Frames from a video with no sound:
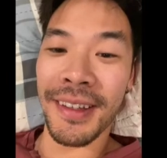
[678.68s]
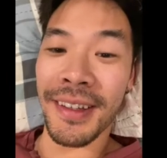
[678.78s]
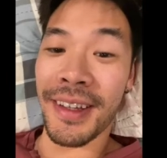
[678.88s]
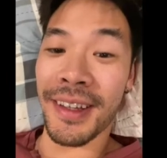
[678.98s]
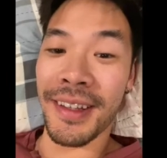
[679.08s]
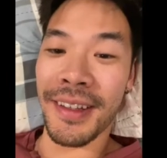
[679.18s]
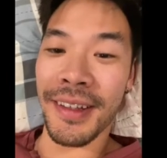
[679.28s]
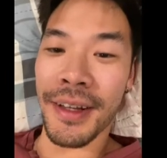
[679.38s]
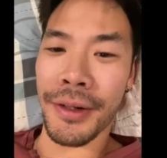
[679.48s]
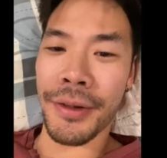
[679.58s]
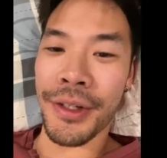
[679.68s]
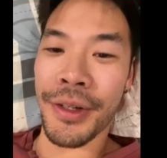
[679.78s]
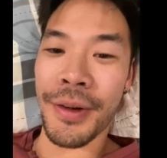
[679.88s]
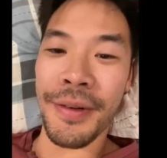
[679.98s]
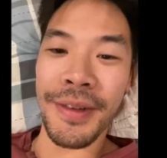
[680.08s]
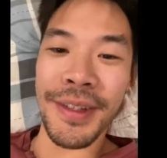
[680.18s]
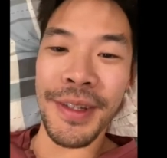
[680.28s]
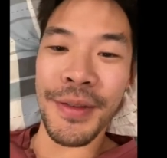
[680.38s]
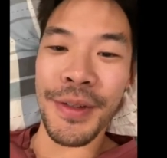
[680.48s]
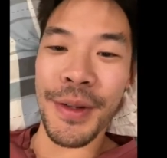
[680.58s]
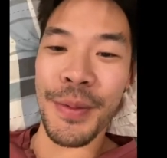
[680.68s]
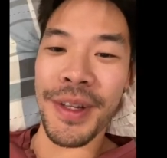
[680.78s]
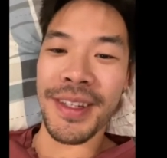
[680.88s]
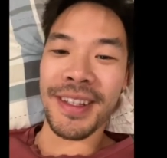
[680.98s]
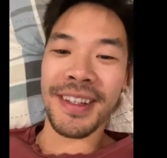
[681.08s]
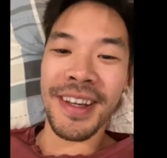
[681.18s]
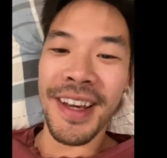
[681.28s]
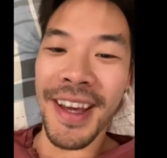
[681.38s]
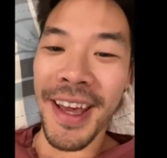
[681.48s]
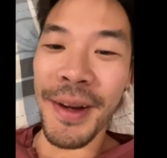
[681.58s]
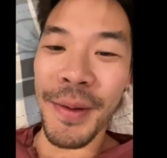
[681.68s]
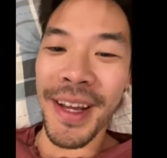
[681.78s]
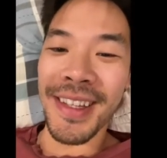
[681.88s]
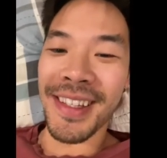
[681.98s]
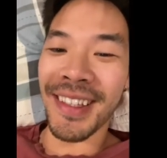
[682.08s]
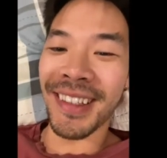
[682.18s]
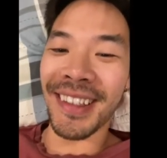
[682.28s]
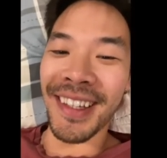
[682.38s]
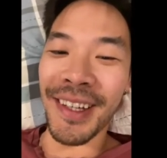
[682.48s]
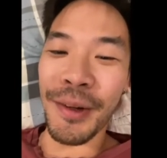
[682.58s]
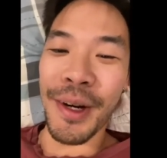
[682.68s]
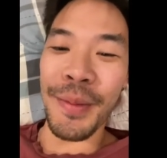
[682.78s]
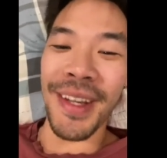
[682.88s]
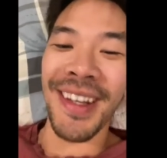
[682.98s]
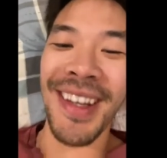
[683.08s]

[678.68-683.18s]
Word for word: Yeah, a lot of Christian references for some reason. Anyways, you know what I mean.